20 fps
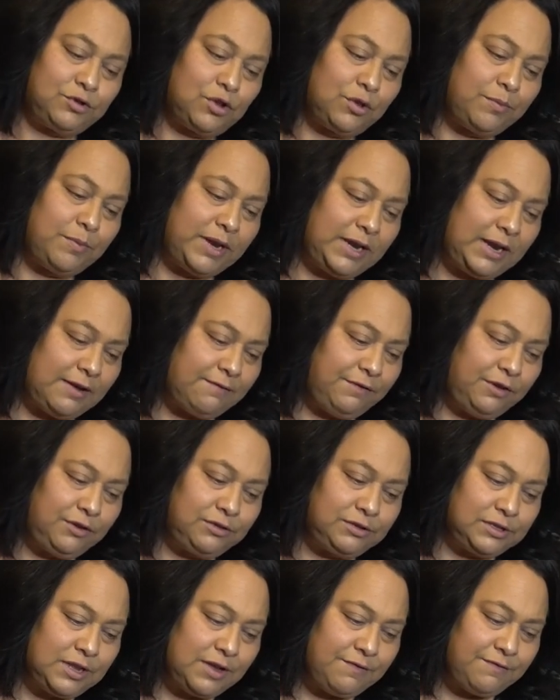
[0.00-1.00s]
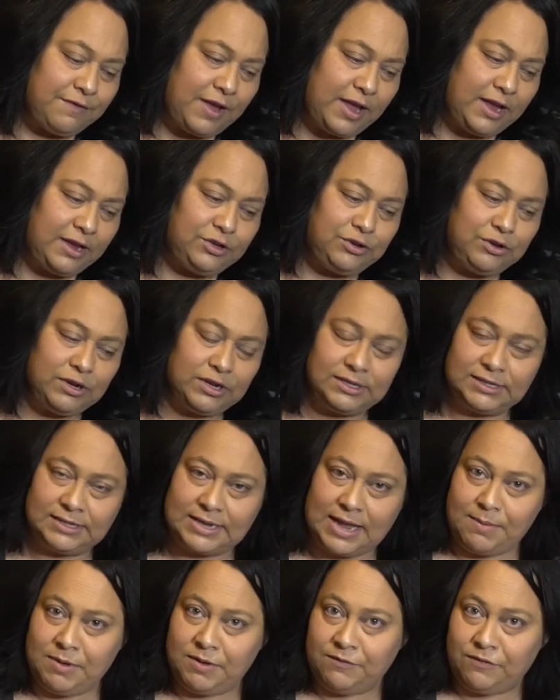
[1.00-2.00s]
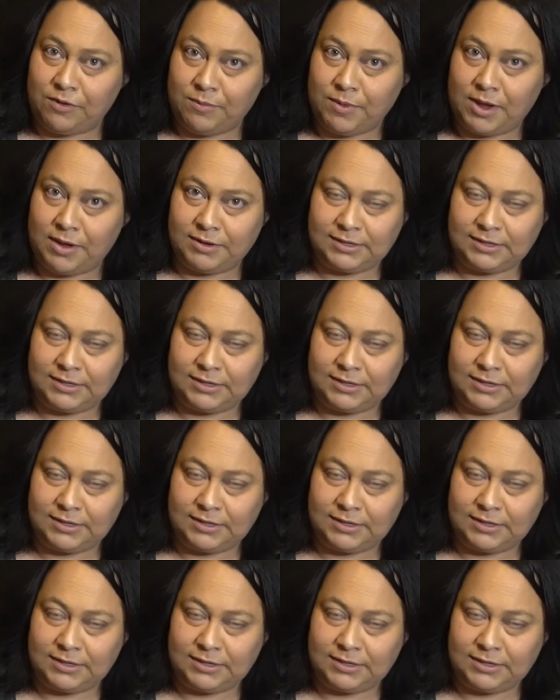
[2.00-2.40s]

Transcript: sold my nephew's stuff. I do consignment for my